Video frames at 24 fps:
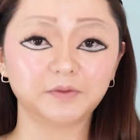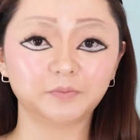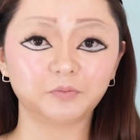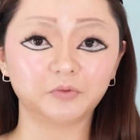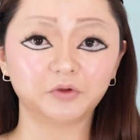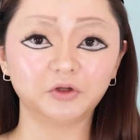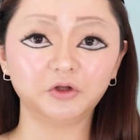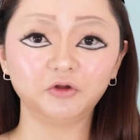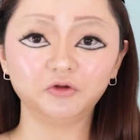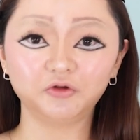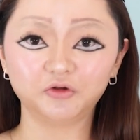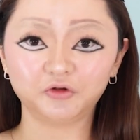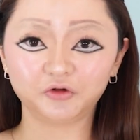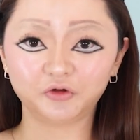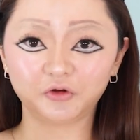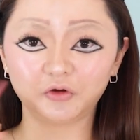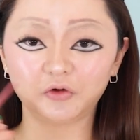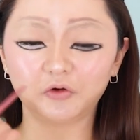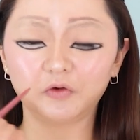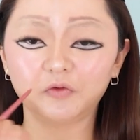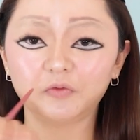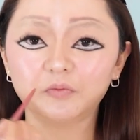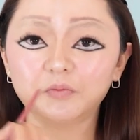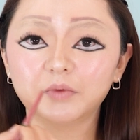I'm gonna
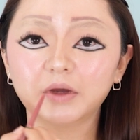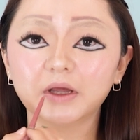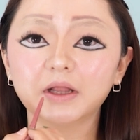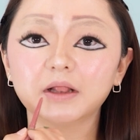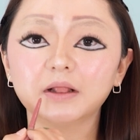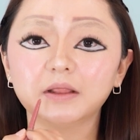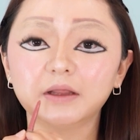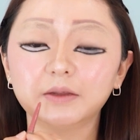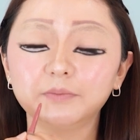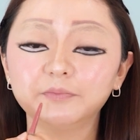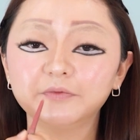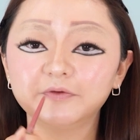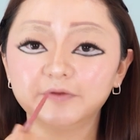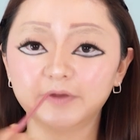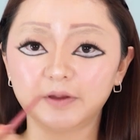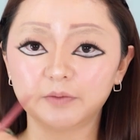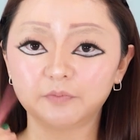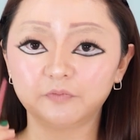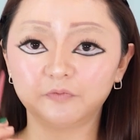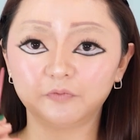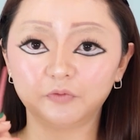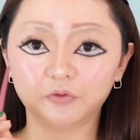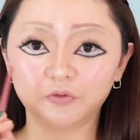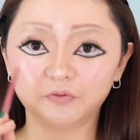draw my lip
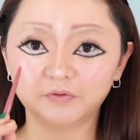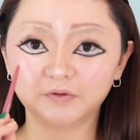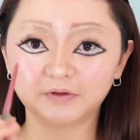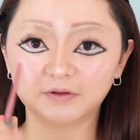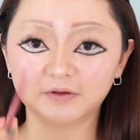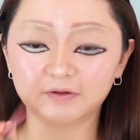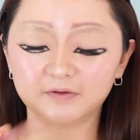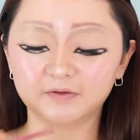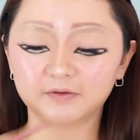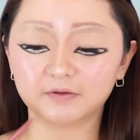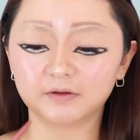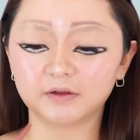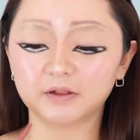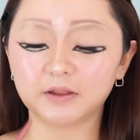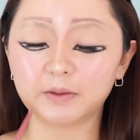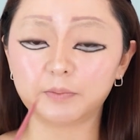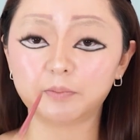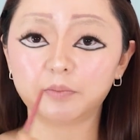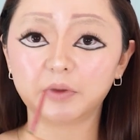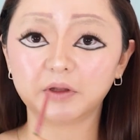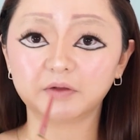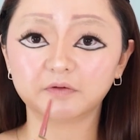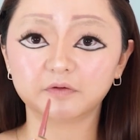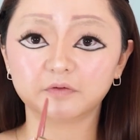shape using this
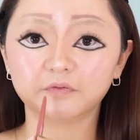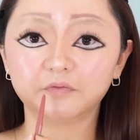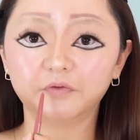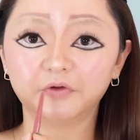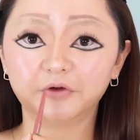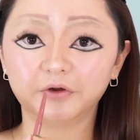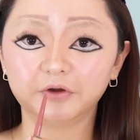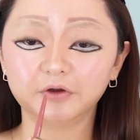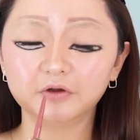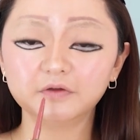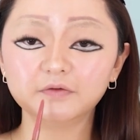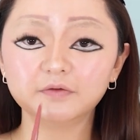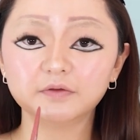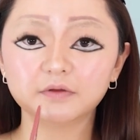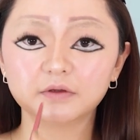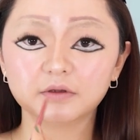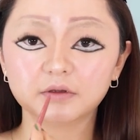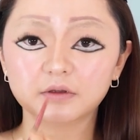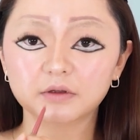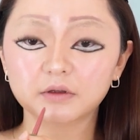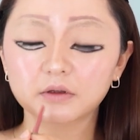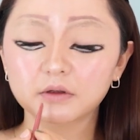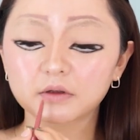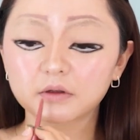lip pencil first.
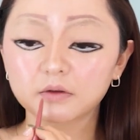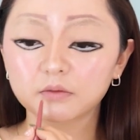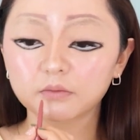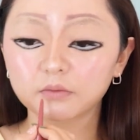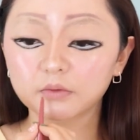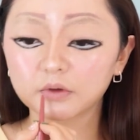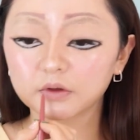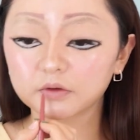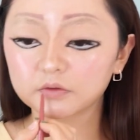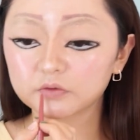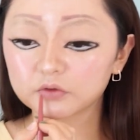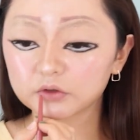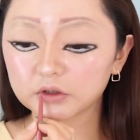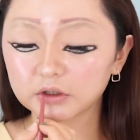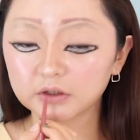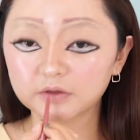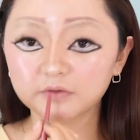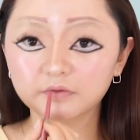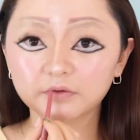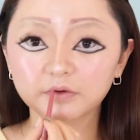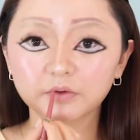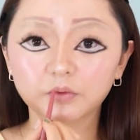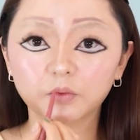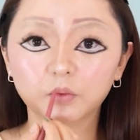We'll try
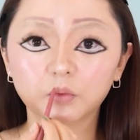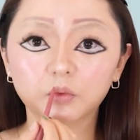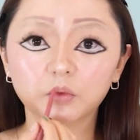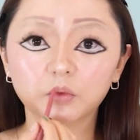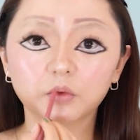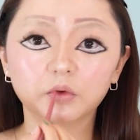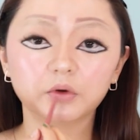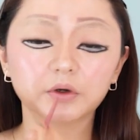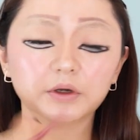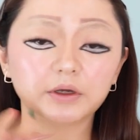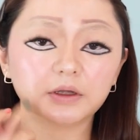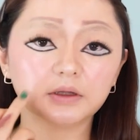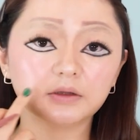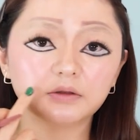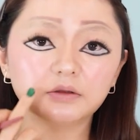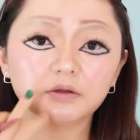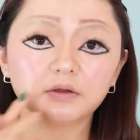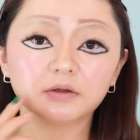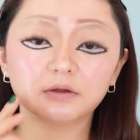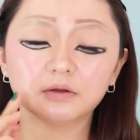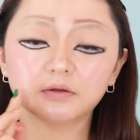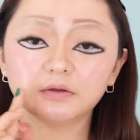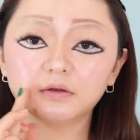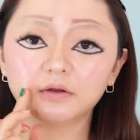to avoid
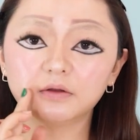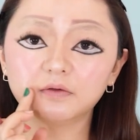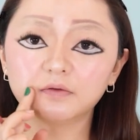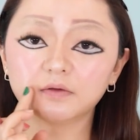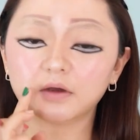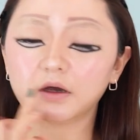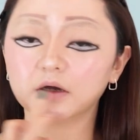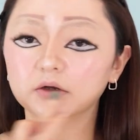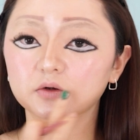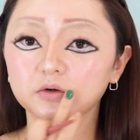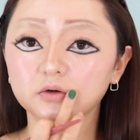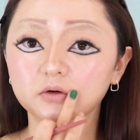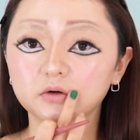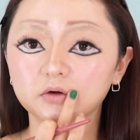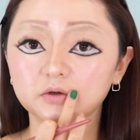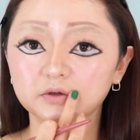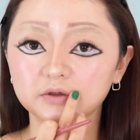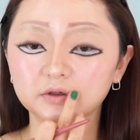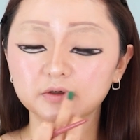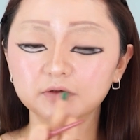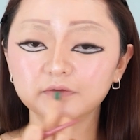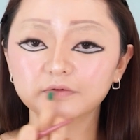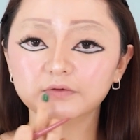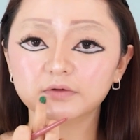these outer
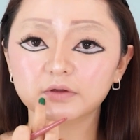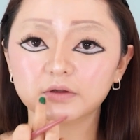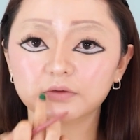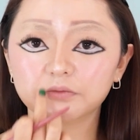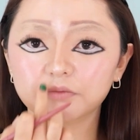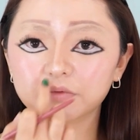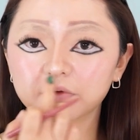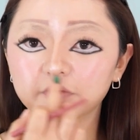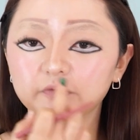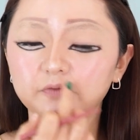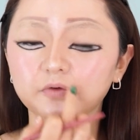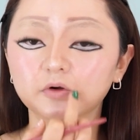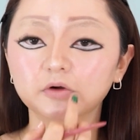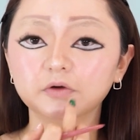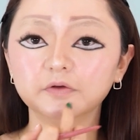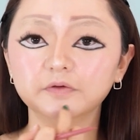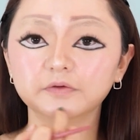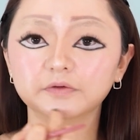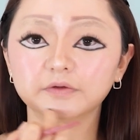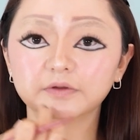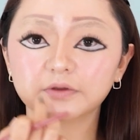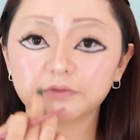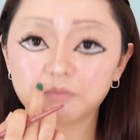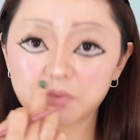corners and we'll focus
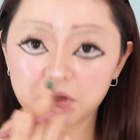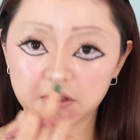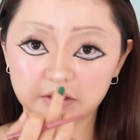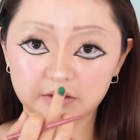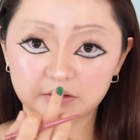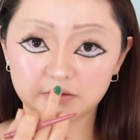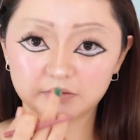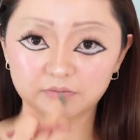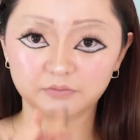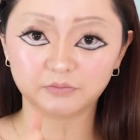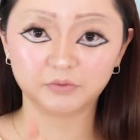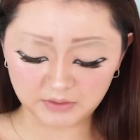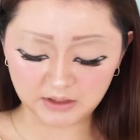on the middle.